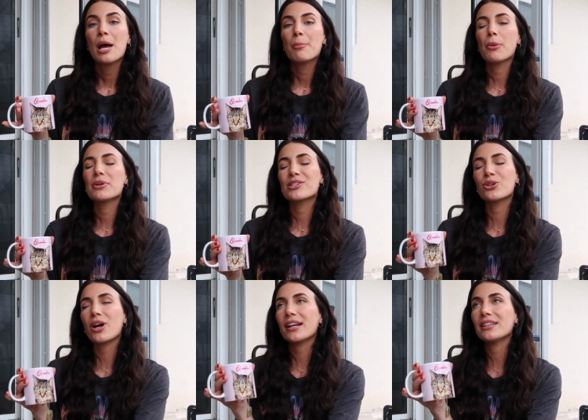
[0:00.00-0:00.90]
but we
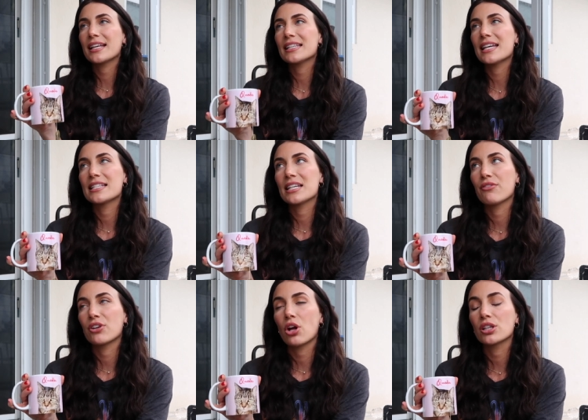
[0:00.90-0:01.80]
still kind of like the idea
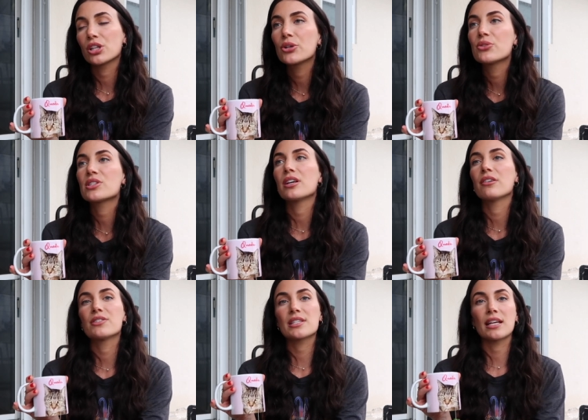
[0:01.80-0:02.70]
of an
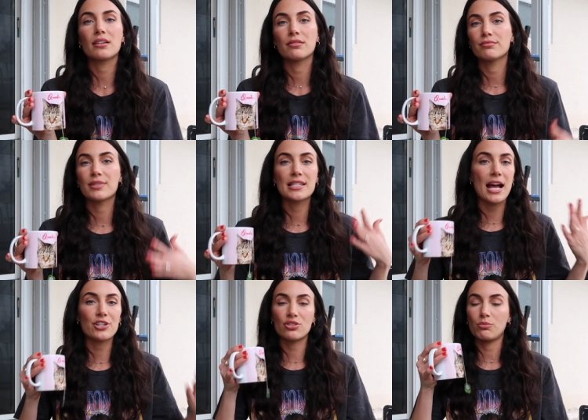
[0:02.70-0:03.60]
all-inclusive, like
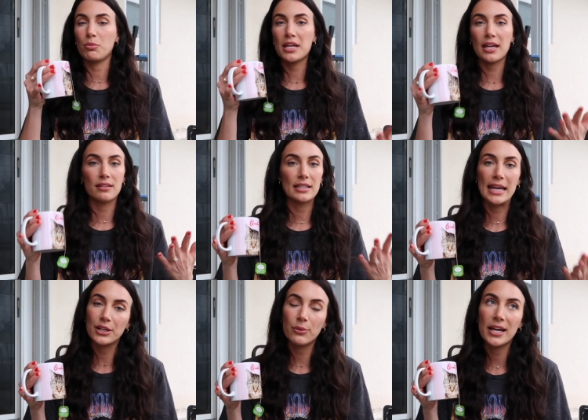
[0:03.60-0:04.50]
slash weekend
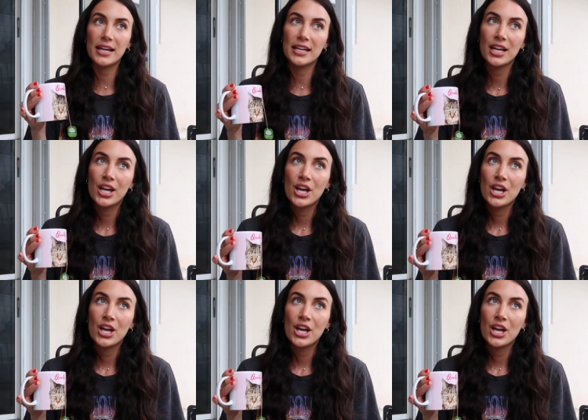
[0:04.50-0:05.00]
getaway.